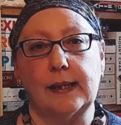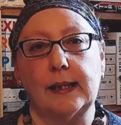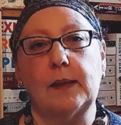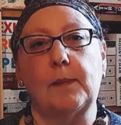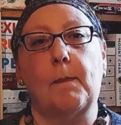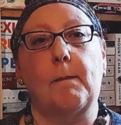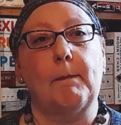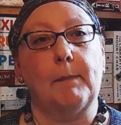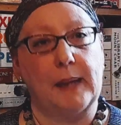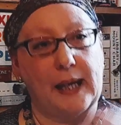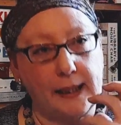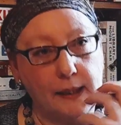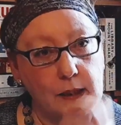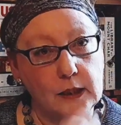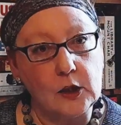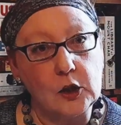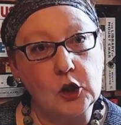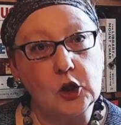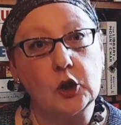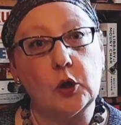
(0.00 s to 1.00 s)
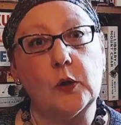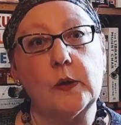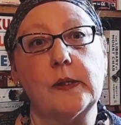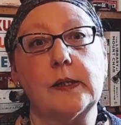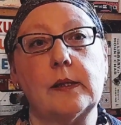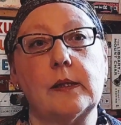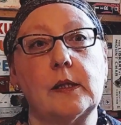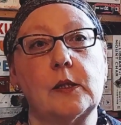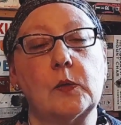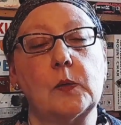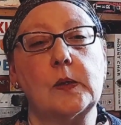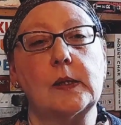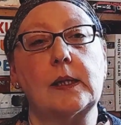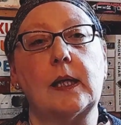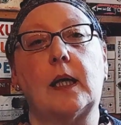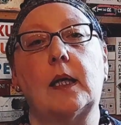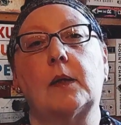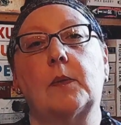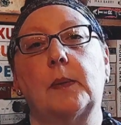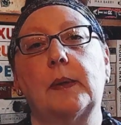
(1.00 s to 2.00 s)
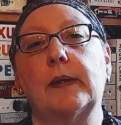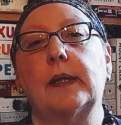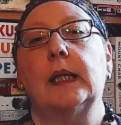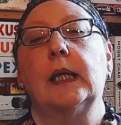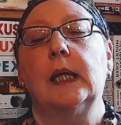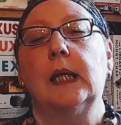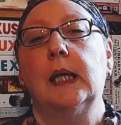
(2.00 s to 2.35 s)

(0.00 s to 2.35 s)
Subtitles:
in making choices to start with.